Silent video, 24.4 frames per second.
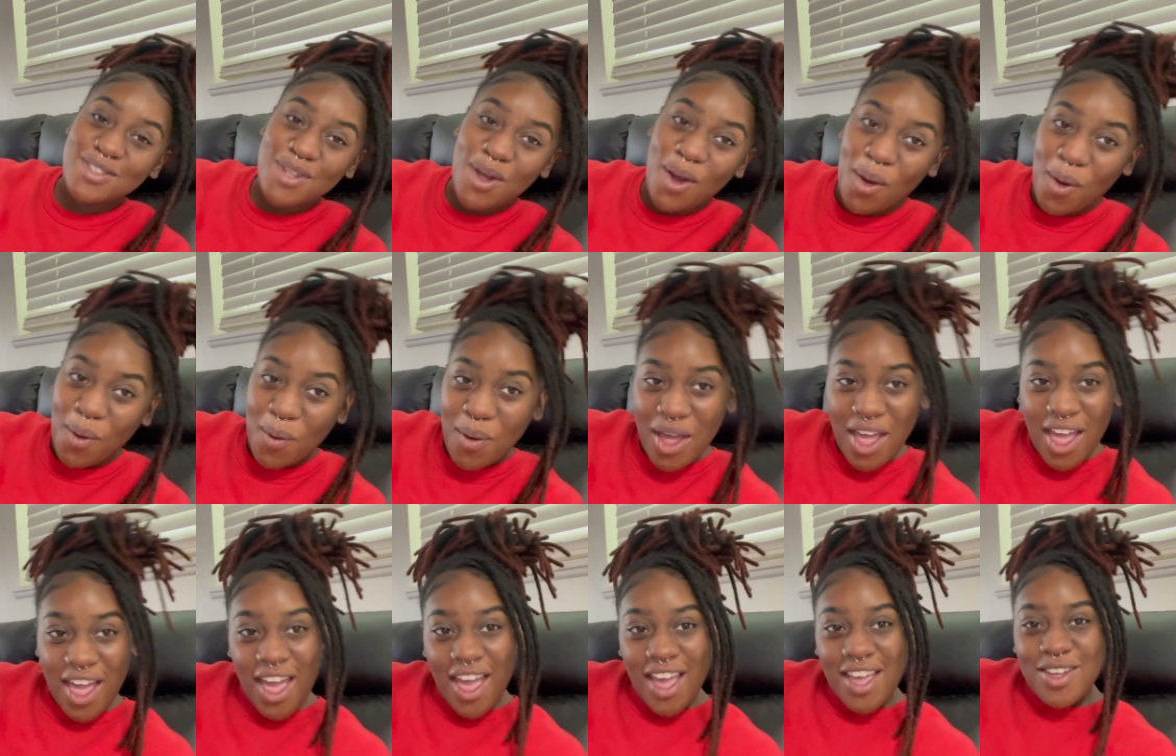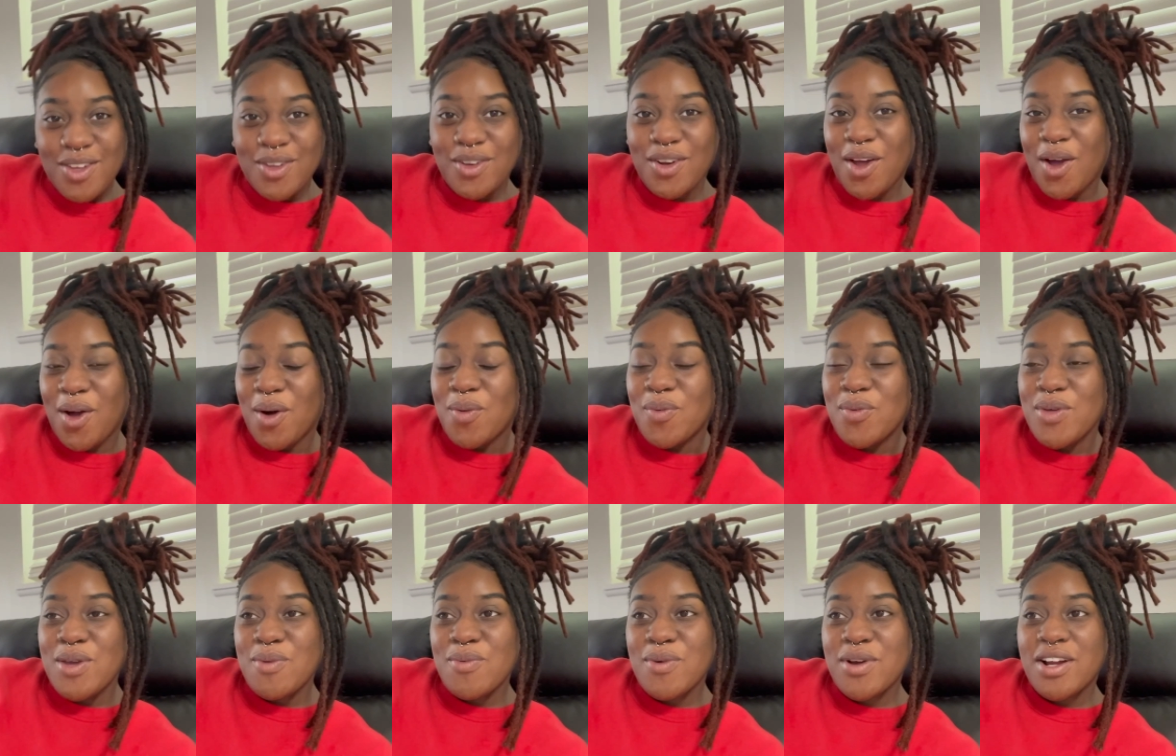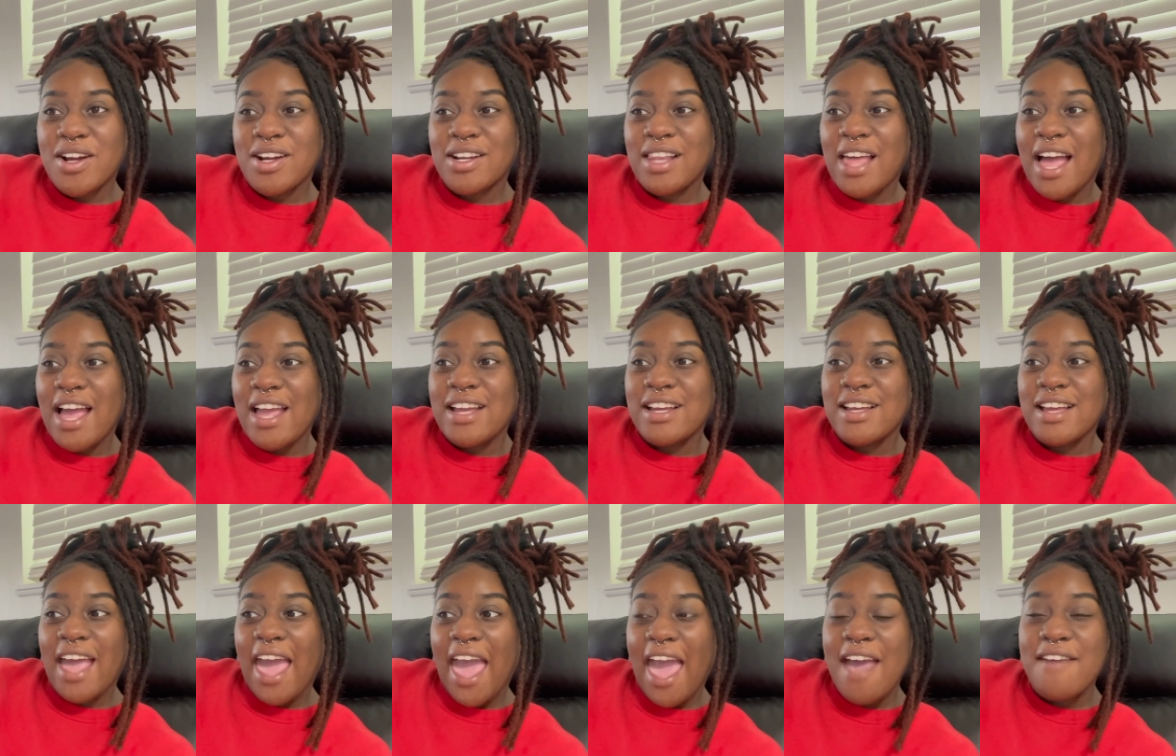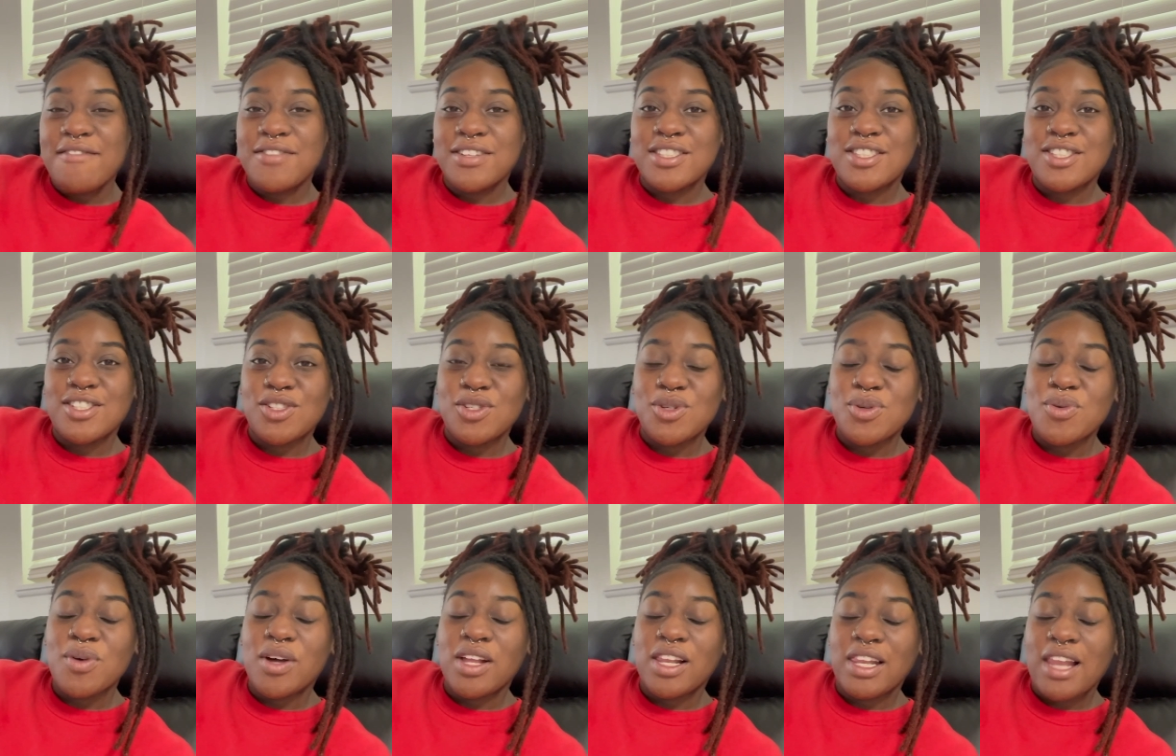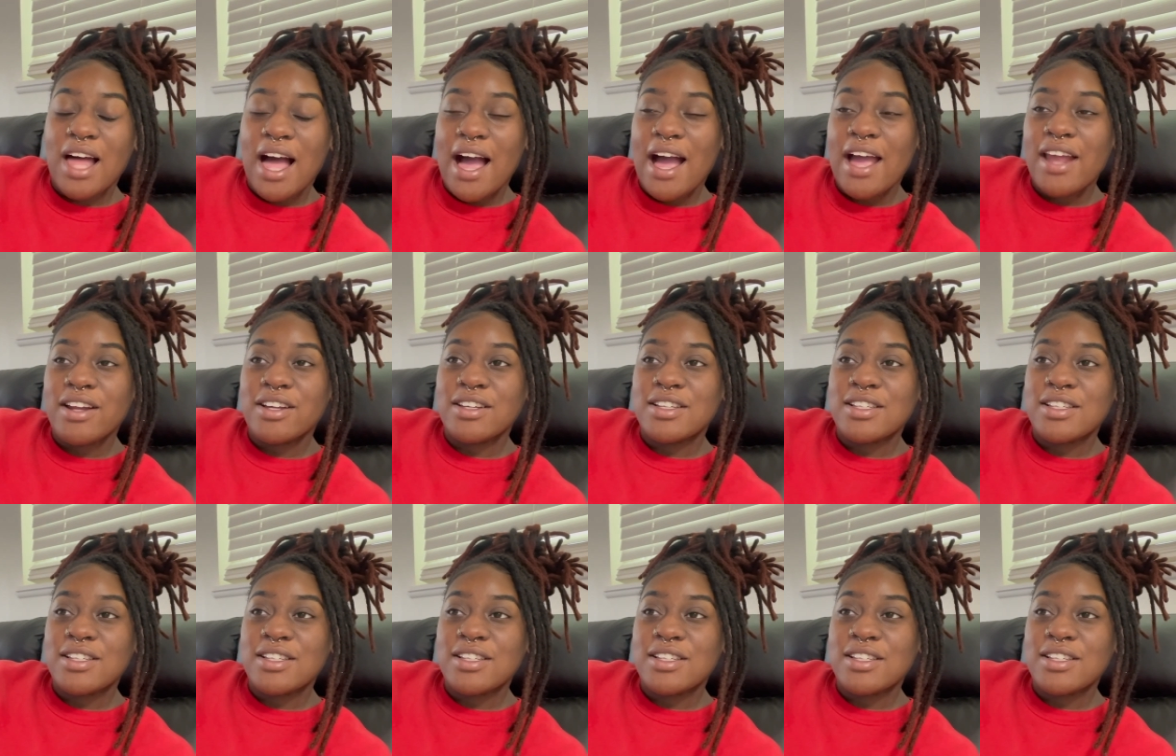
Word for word: So you know, we were like having to do a lot